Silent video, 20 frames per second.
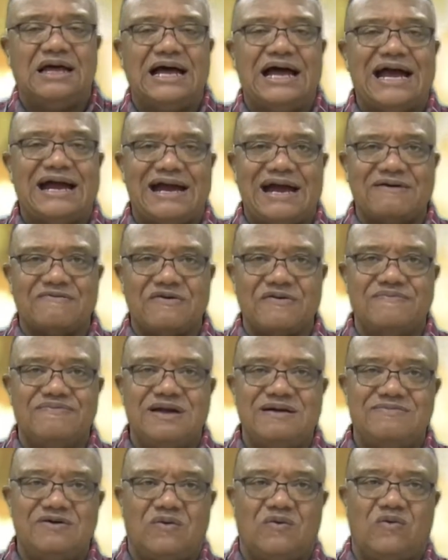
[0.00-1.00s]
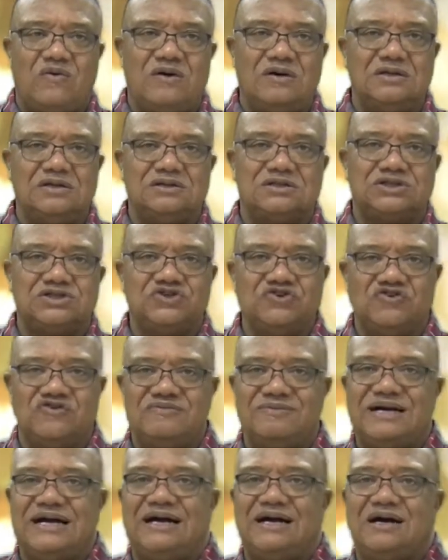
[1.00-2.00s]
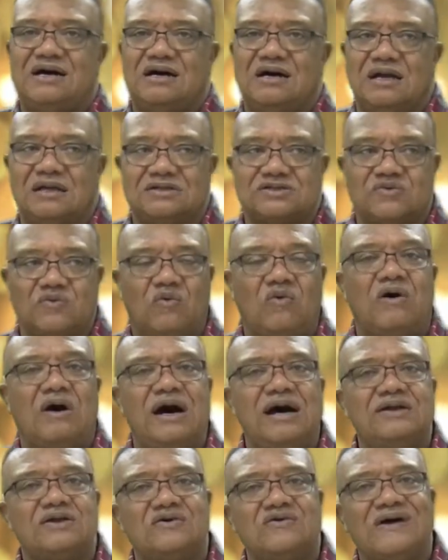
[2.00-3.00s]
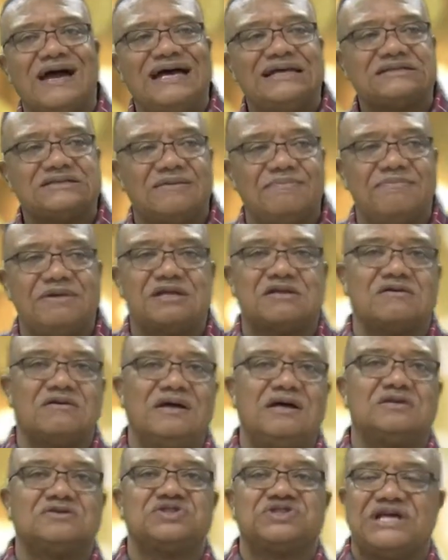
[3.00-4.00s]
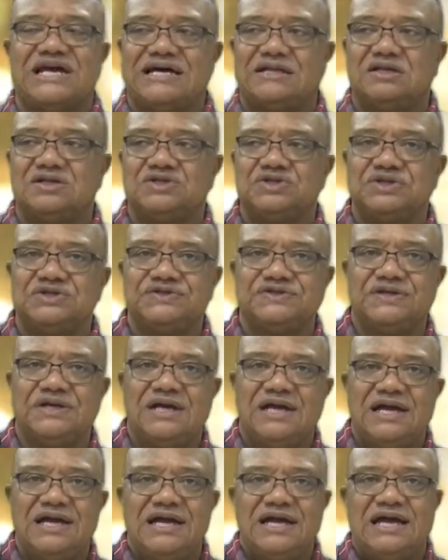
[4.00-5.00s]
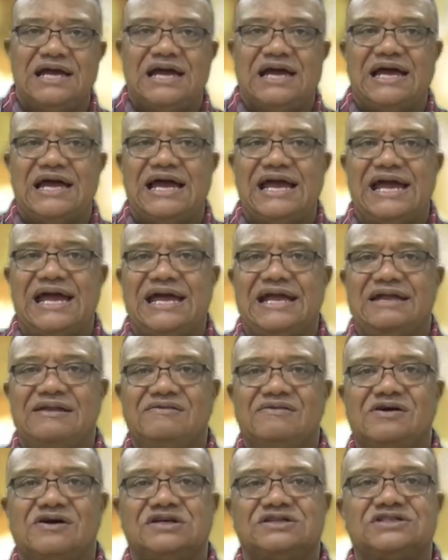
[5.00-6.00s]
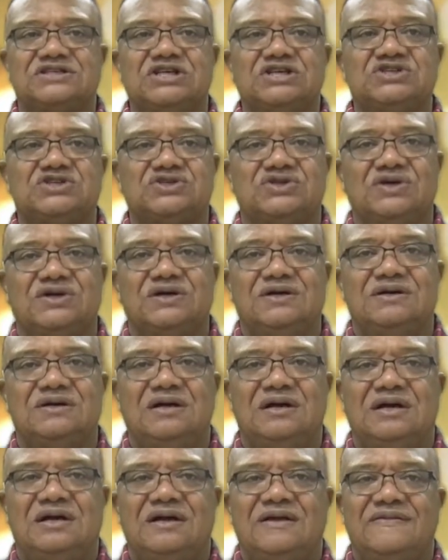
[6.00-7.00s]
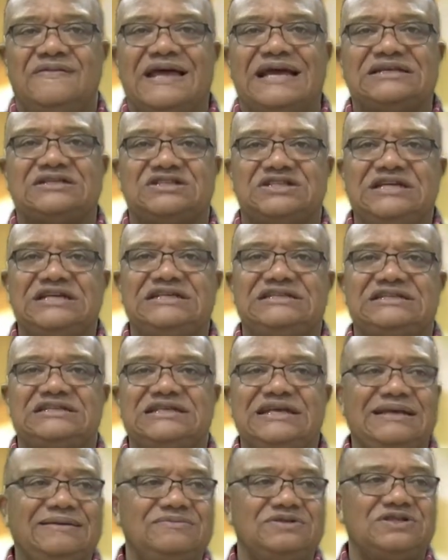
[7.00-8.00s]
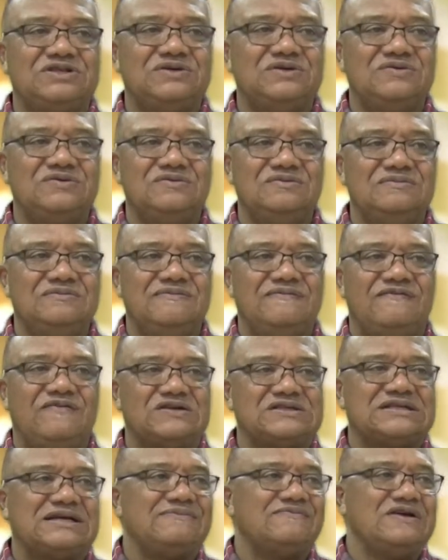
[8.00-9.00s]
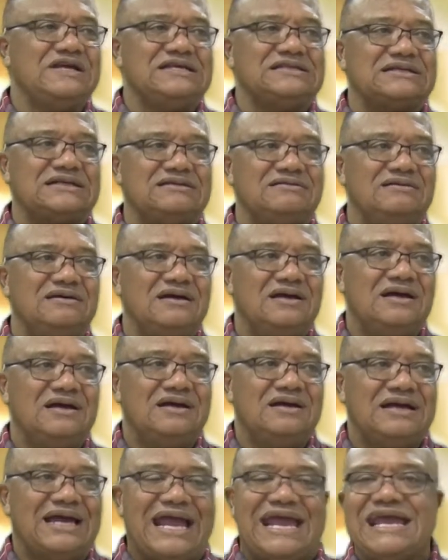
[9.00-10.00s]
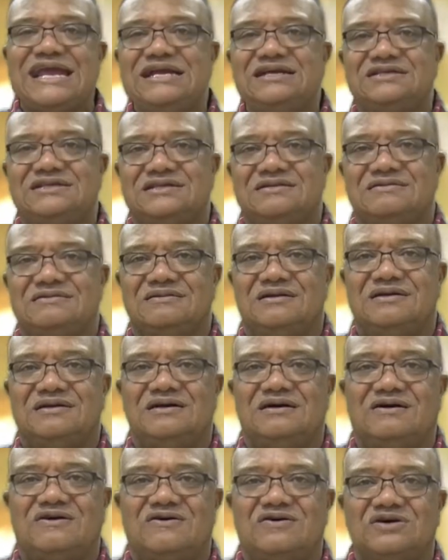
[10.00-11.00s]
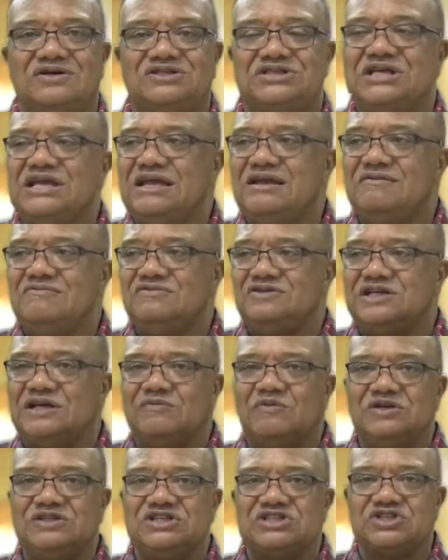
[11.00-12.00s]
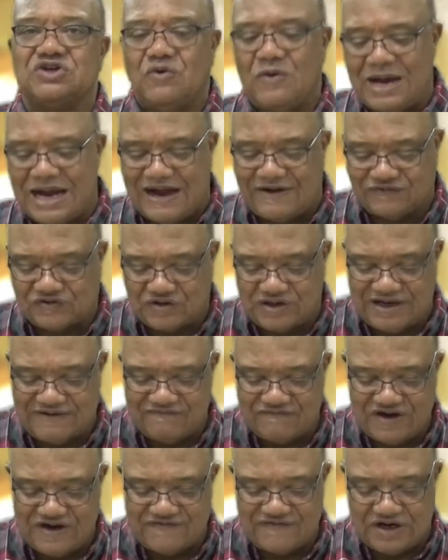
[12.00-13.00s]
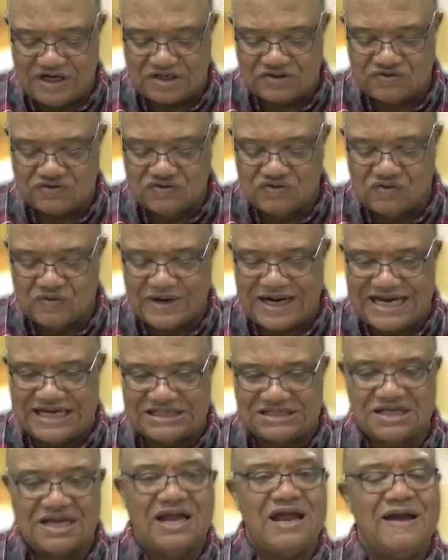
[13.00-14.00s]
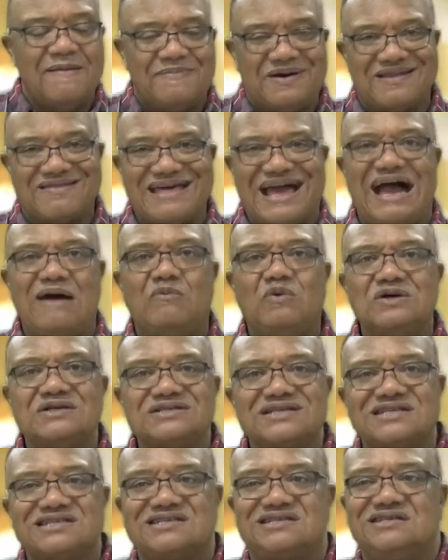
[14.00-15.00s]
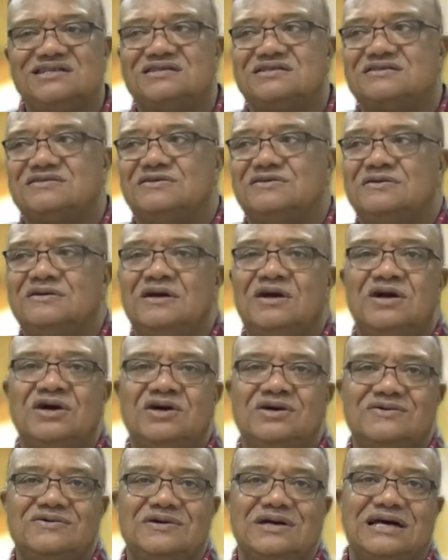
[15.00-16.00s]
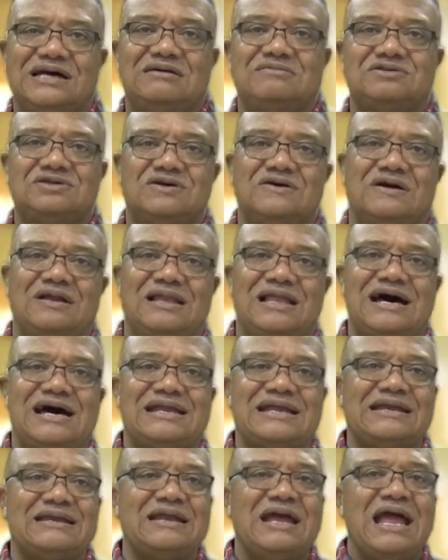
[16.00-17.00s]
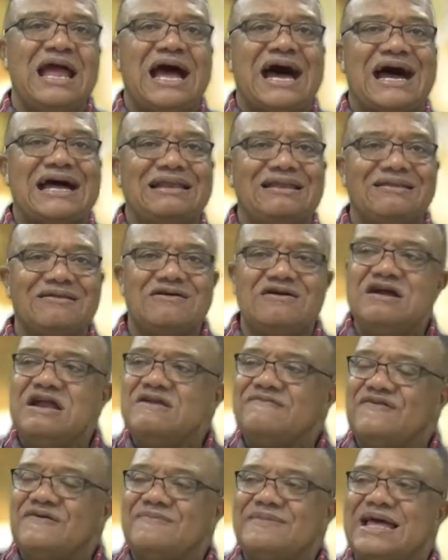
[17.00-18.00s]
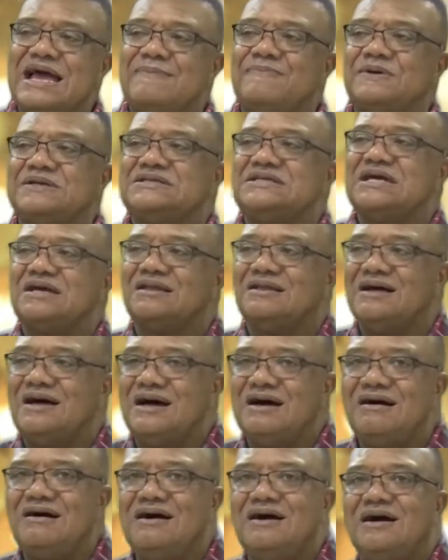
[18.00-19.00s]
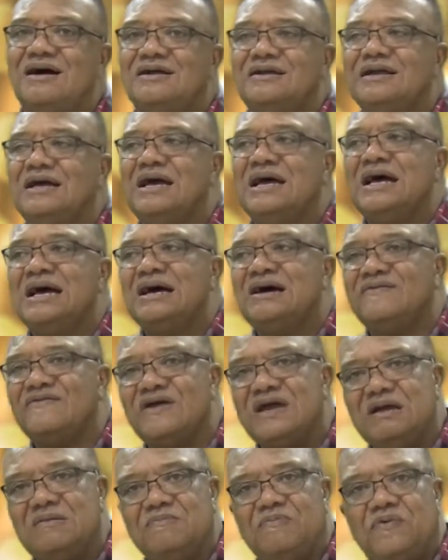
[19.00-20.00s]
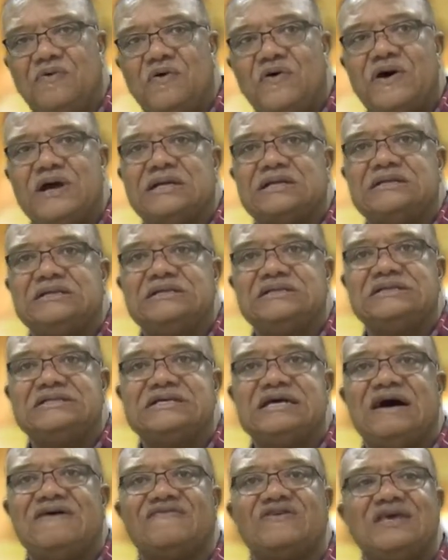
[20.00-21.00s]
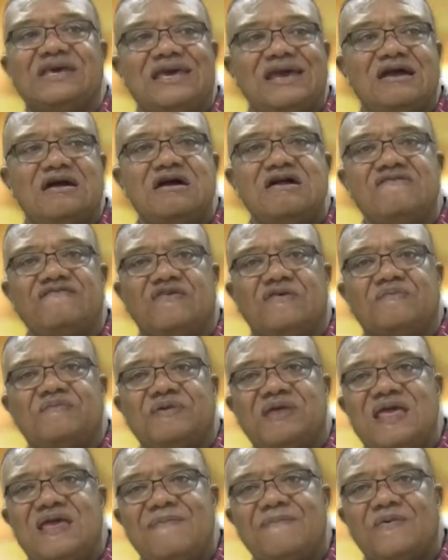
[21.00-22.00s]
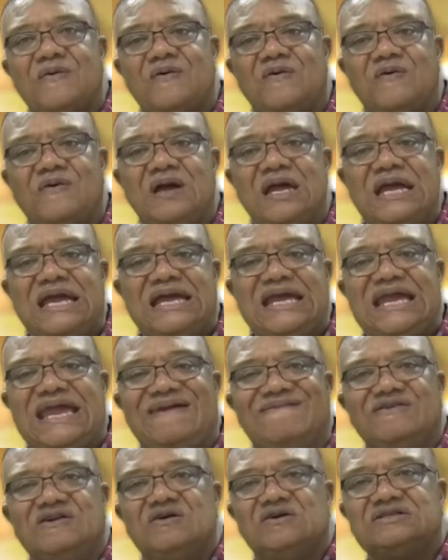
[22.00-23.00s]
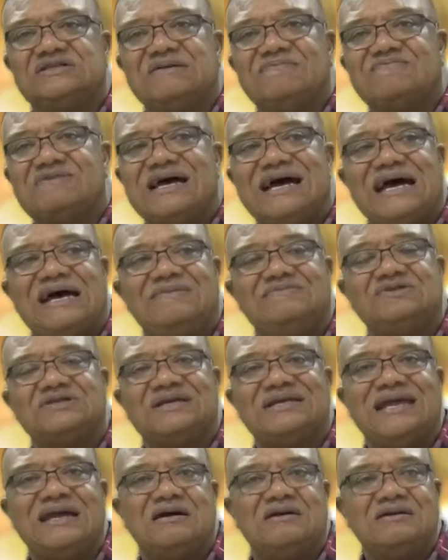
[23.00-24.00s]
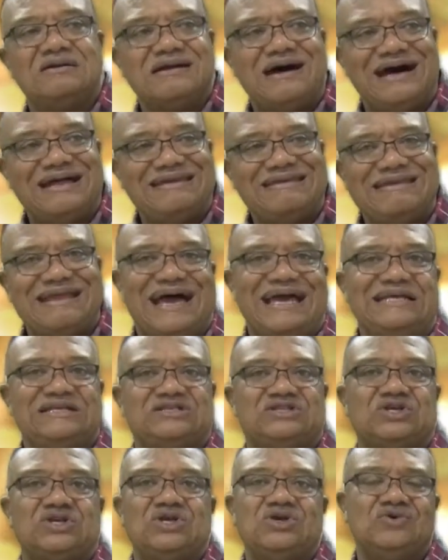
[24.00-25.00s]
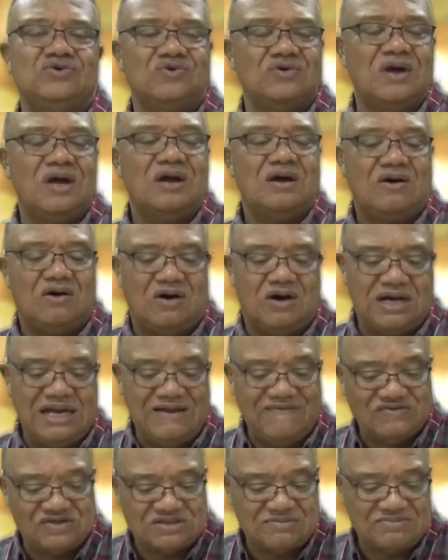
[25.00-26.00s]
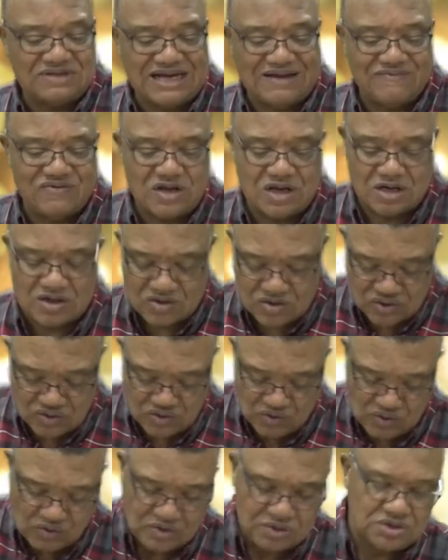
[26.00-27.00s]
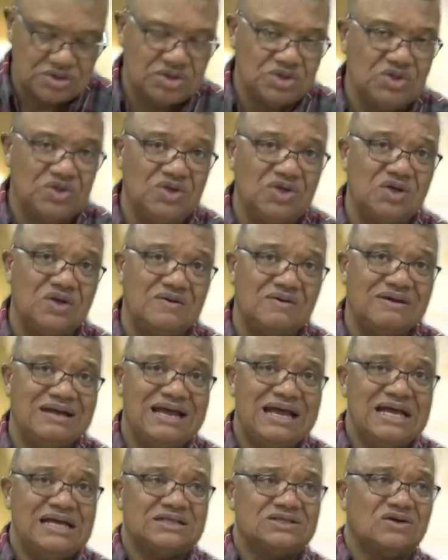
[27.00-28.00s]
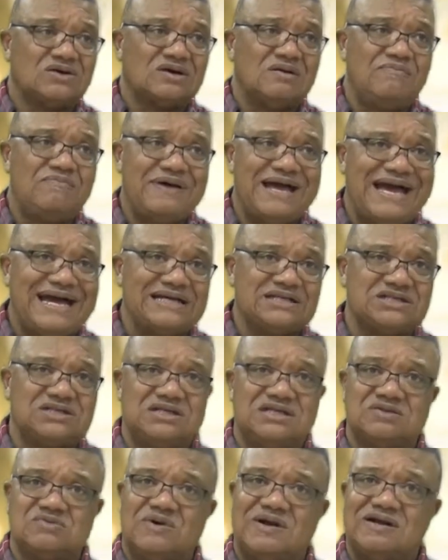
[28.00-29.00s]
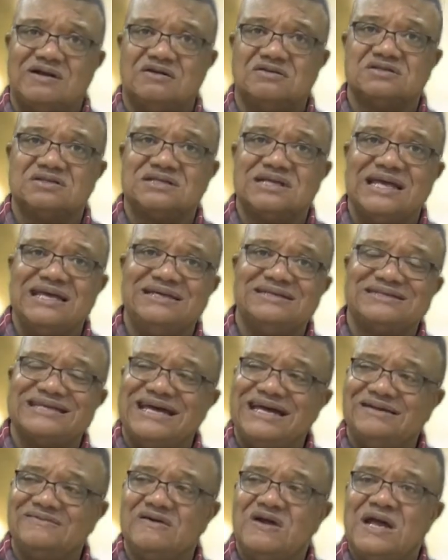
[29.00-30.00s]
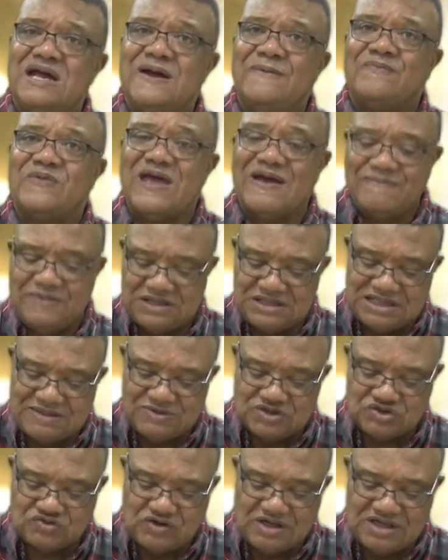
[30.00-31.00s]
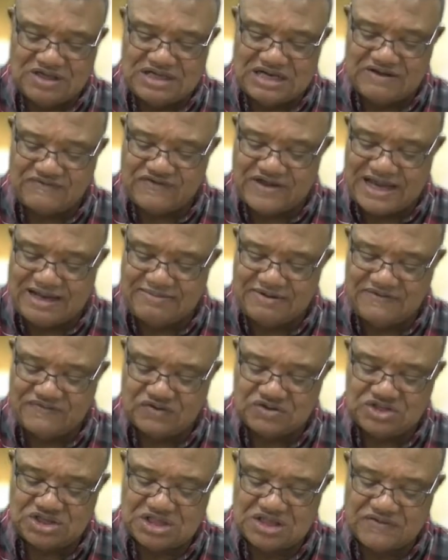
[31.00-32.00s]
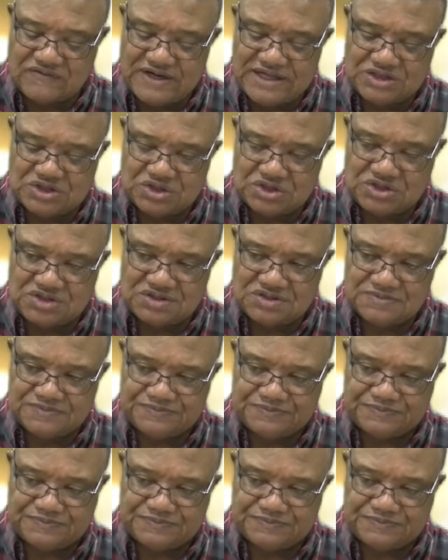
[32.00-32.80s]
I remember two of my aunts, one who had some mental health challenges, and her sister that she seemed to, for some reason, hate, or she would just go after in very, very cruel ways. But that was a sister who helped her a lot. And I learned from that particular aunt the importance of caring for people, even though sometimes they are not nice to you, or even sometimes they're cruel to you. So compassion is one of those things that have been demonstrated in our family for generations.